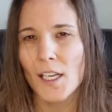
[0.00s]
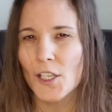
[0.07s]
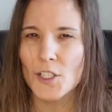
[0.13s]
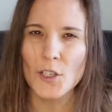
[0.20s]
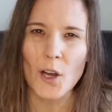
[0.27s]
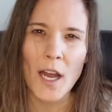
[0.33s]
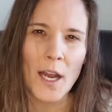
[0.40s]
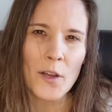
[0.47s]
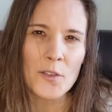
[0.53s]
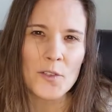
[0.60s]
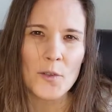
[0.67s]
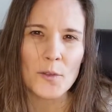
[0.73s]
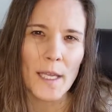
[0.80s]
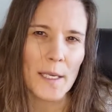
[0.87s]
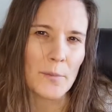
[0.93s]
I
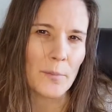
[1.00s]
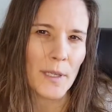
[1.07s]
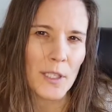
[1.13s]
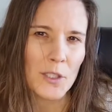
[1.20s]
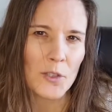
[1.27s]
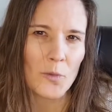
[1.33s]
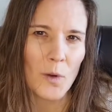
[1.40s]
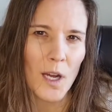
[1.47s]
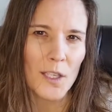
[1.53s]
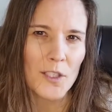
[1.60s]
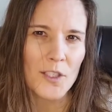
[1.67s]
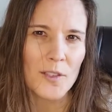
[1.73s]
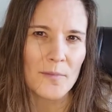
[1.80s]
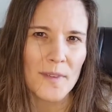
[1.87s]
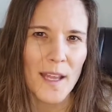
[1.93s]
also like binge watch
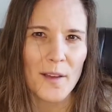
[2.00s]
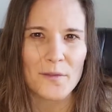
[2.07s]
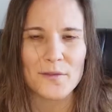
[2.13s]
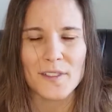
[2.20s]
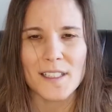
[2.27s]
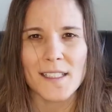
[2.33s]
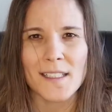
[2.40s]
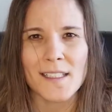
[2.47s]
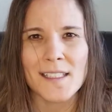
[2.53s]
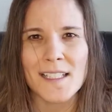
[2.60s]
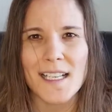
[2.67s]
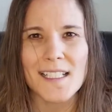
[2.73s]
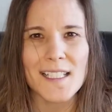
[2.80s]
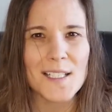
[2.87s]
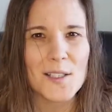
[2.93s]
some Netflix.
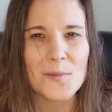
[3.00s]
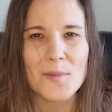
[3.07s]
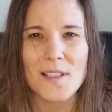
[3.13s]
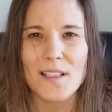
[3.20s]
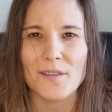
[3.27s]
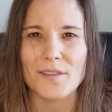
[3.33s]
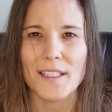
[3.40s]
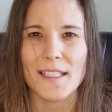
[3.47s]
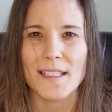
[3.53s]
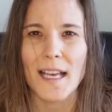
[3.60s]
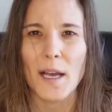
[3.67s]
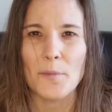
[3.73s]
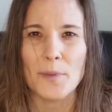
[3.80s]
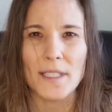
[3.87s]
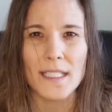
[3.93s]
I did some stuff like
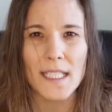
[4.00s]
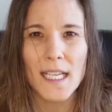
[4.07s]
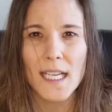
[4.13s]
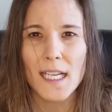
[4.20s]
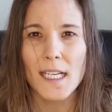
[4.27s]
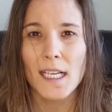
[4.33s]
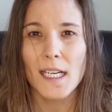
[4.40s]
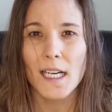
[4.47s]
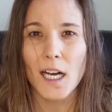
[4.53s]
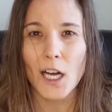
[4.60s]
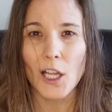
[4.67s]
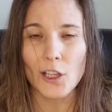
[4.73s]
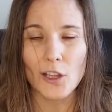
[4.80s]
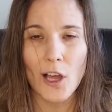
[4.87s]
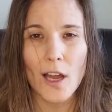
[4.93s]
that, but a
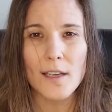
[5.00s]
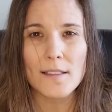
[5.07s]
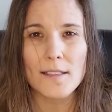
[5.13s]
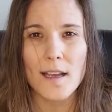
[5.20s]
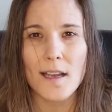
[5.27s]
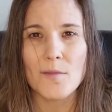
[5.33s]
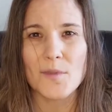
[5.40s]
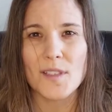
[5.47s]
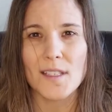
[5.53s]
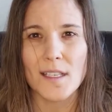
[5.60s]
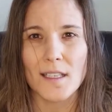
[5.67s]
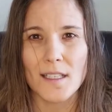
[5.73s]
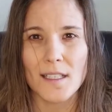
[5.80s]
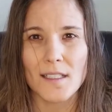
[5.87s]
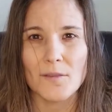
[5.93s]
lot of times
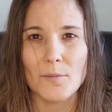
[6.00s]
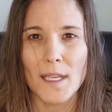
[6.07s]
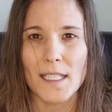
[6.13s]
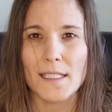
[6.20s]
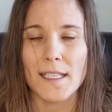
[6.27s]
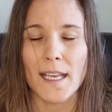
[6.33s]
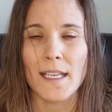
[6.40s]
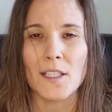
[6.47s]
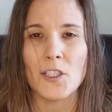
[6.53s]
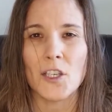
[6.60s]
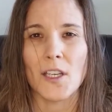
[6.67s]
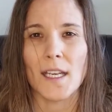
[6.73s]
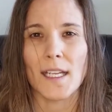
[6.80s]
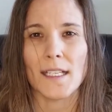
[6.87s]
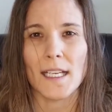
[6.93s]
sitting in
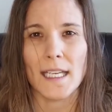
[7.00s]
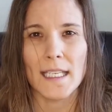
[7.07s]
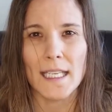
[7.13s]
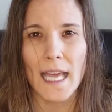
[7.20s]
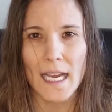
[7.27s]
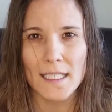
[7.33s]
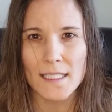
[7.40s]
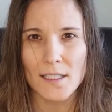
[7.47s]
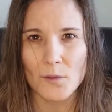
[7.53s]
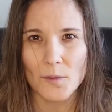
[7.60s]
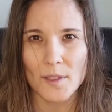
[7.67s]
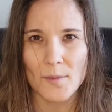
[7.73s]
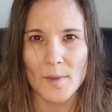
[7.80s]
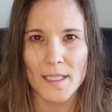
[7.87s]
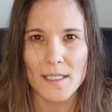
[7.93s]
meditation and connecting
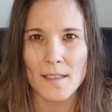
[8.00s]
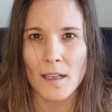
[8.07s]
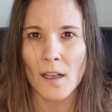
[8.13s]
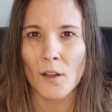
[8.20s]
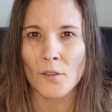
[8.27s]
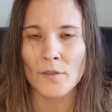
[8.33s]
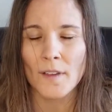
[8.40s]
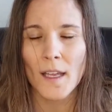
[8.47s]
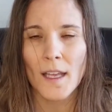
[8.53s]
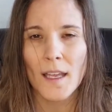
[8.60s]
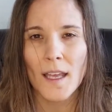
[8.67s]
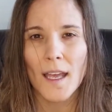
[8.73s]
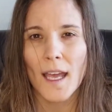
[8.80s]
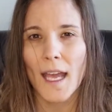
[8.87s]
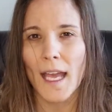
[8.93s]
with myself.
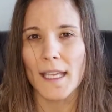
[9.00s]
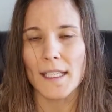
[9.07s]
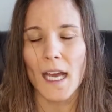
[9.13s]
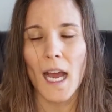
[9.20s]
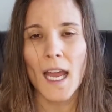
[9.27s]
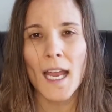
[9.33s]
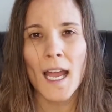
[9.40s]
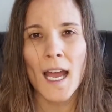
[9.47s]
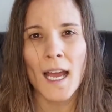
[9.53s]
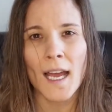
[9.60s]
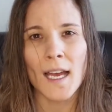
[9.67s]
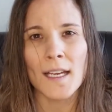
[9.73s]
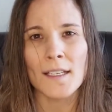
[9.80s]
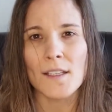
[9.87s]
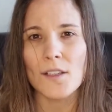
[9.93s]
And I
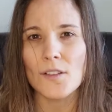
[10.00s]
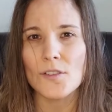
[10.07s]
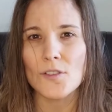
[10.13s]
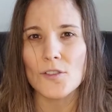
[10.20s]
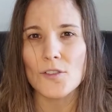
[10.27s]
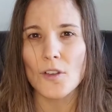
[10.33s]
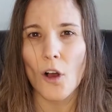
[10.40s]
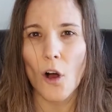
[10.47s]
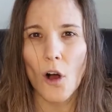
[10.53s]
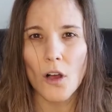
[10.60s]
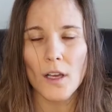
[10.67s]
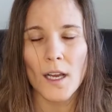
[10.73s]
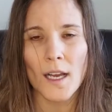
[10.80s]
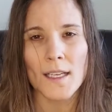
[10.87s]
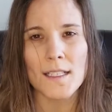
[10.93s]
had all
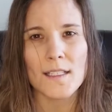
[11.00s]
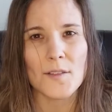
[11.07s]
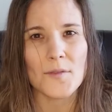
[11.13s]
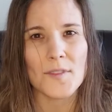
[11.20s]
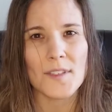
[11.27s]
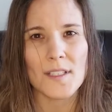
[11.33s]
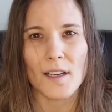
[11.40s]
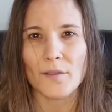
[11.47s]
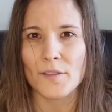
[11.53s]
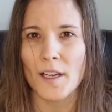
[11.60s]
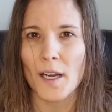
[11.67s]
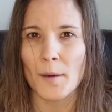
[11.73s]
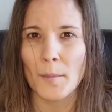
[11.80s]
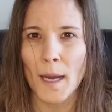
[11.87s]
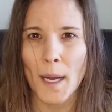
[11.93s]
kinds of stuff
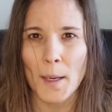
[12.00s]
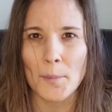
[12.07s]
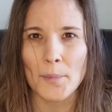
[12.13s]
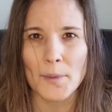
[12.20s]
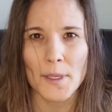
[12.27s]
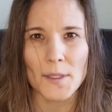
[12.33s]
come up.